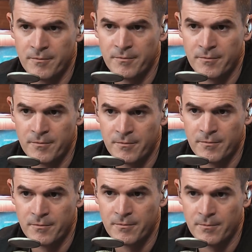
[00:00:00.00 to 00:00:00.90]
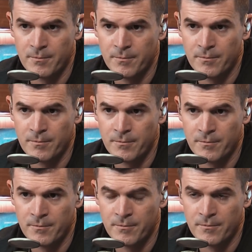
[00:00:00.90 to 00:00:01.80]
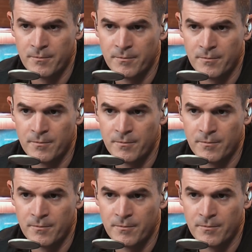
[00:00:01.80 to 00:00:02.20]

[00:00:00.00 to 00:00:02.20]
(no one is talking)